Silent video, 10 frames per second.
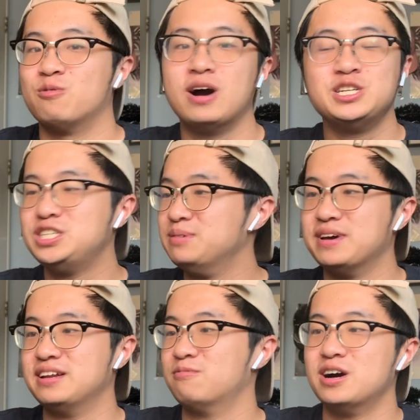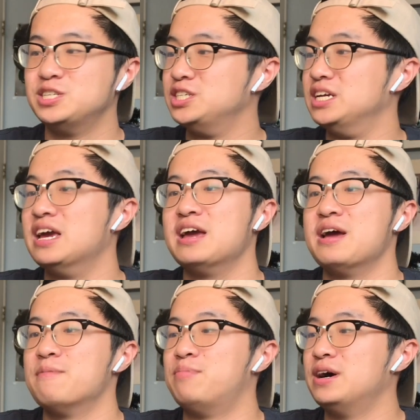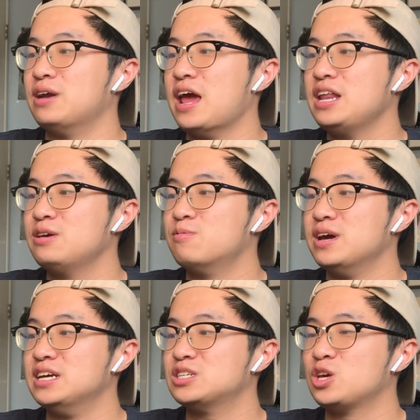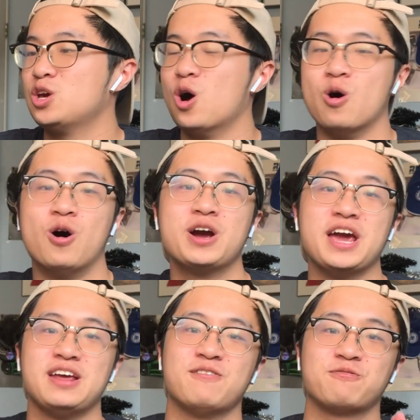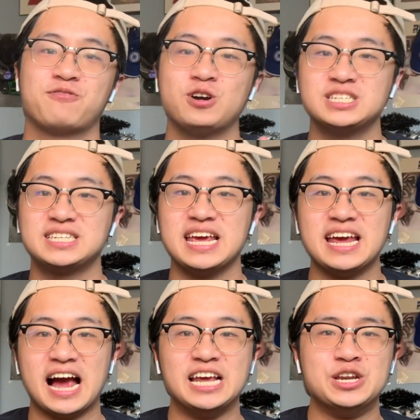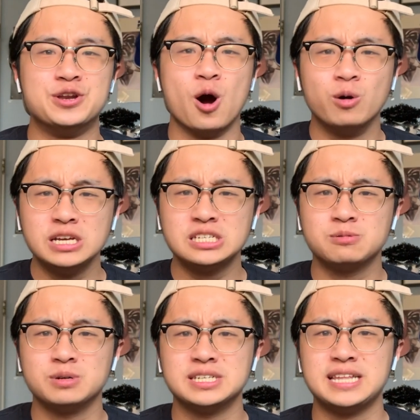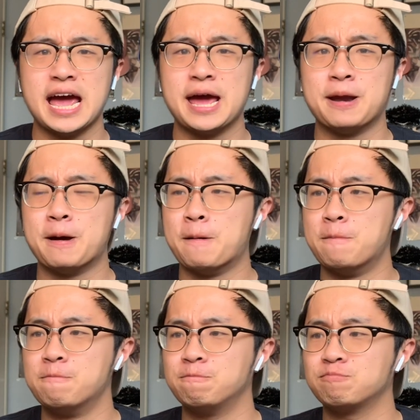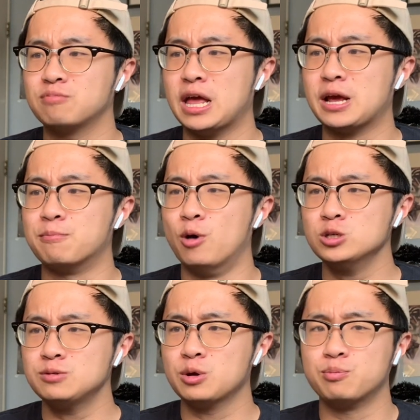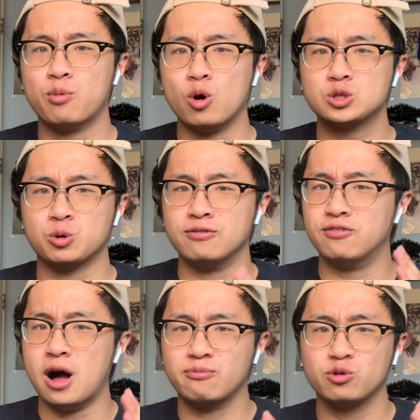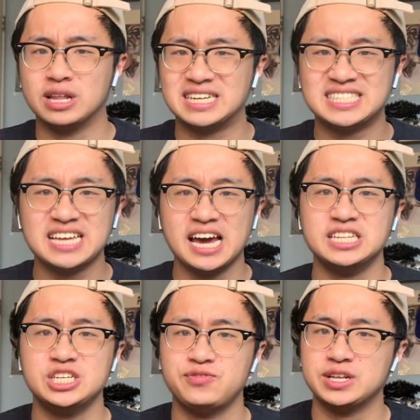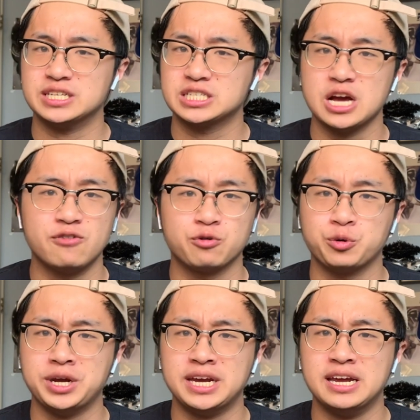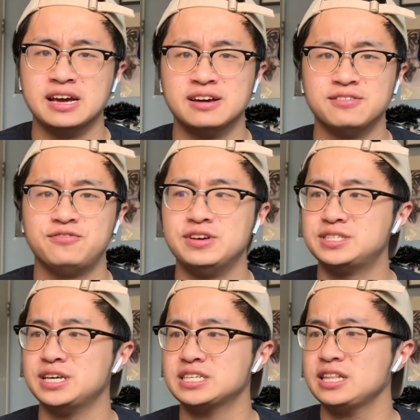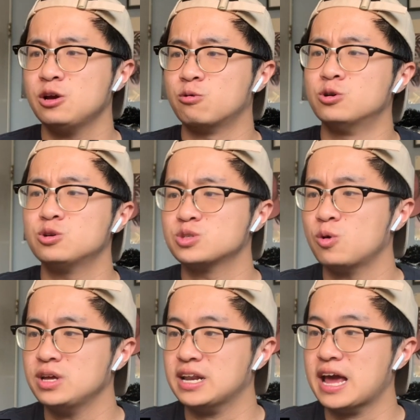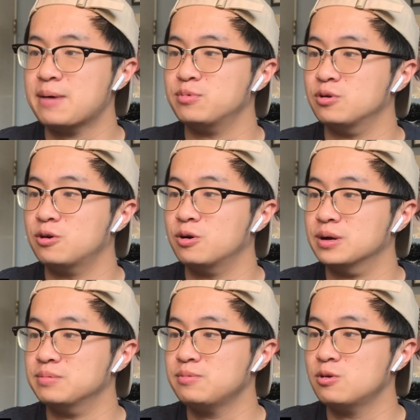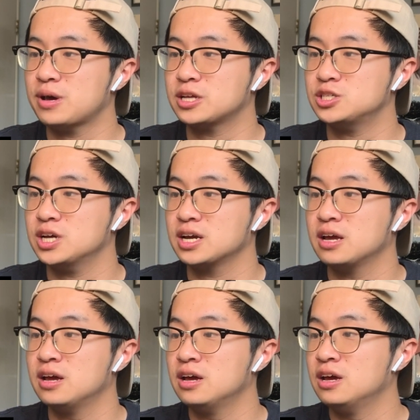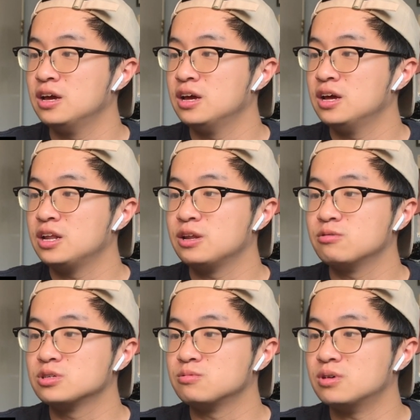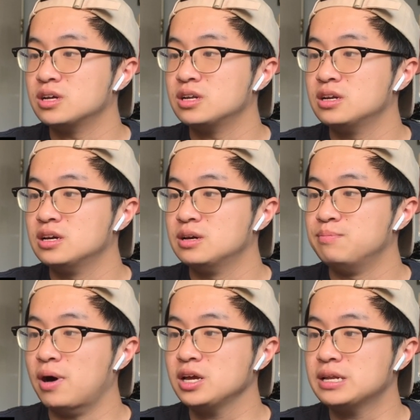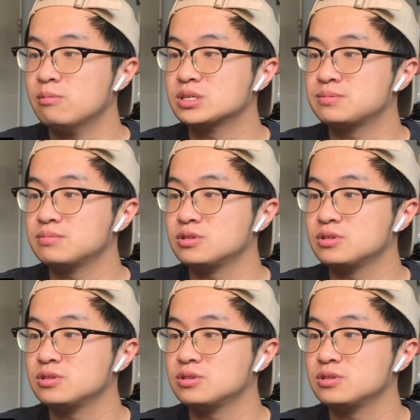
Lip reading: YG, man, YG. But anyways, yo, okay, first thing I noticed was that like, most of the boys were involved with, like, scientific discovery, physics. I think Haruto was holding an apple. Hold up, let me go back and check. It was one. Bang Yadam was,